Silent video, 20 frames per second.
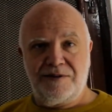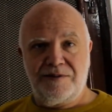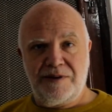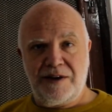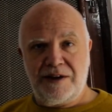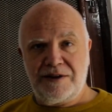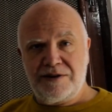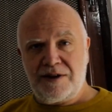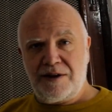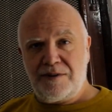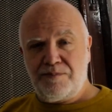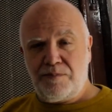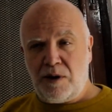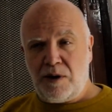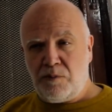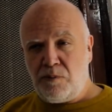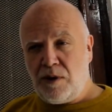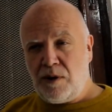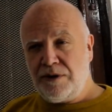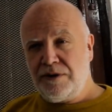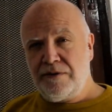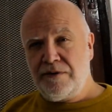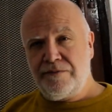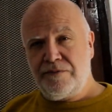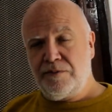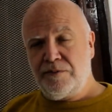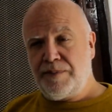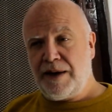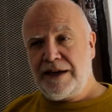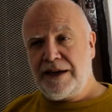There's a, a
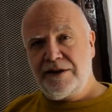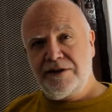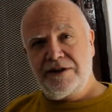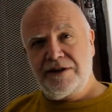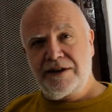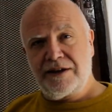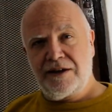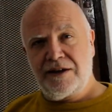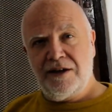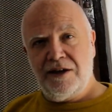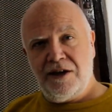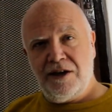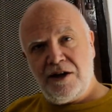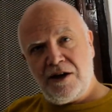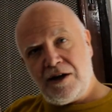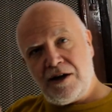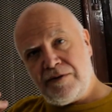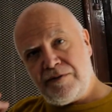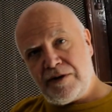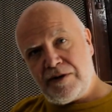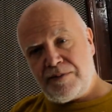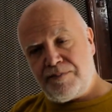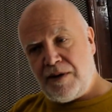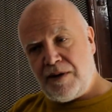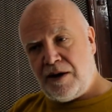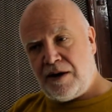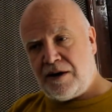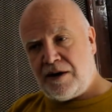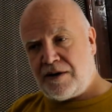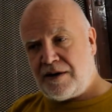wonderful painting of a,
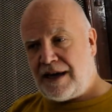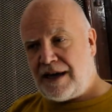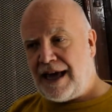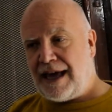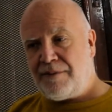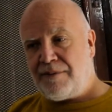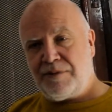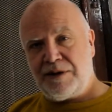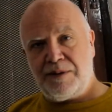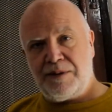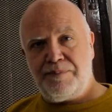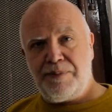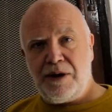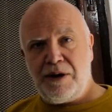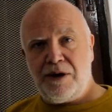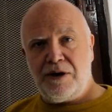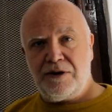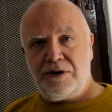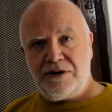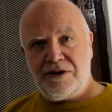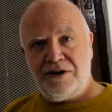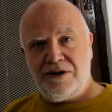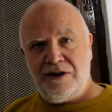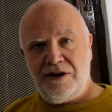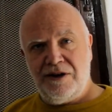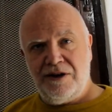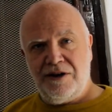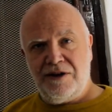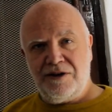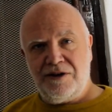a, cat with a bird
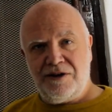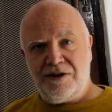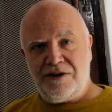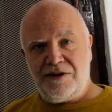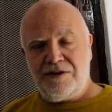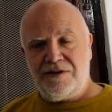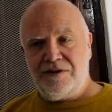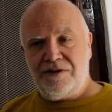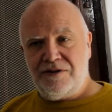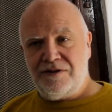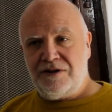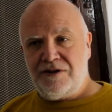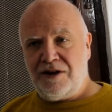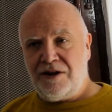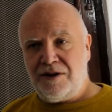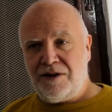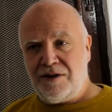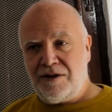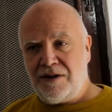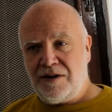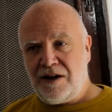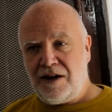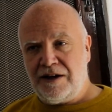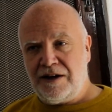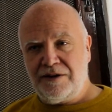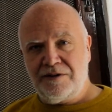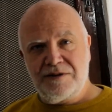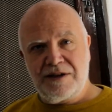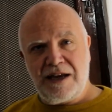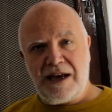that uh, I
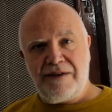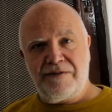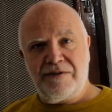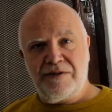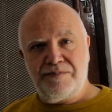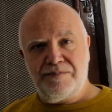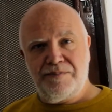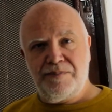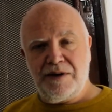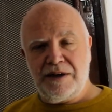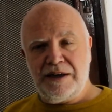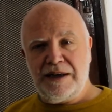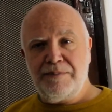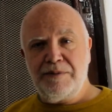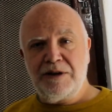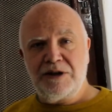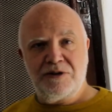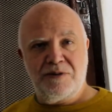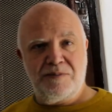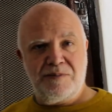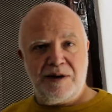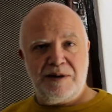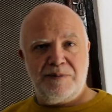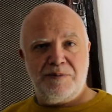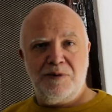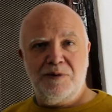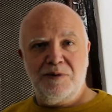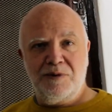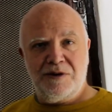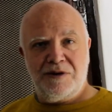used to have a, an image on my
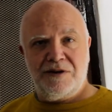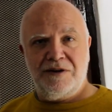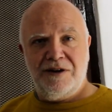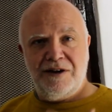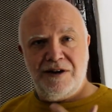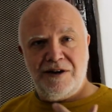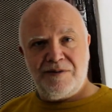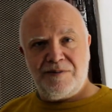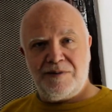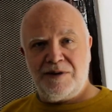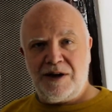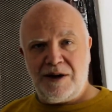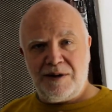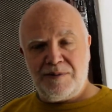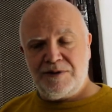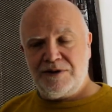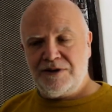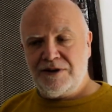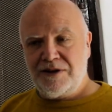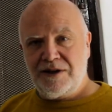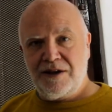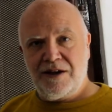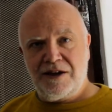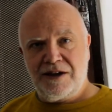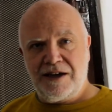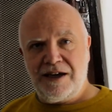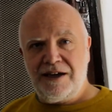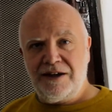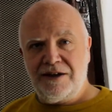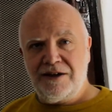wall when I was a, a
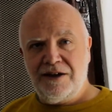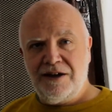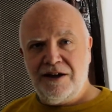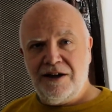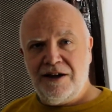kid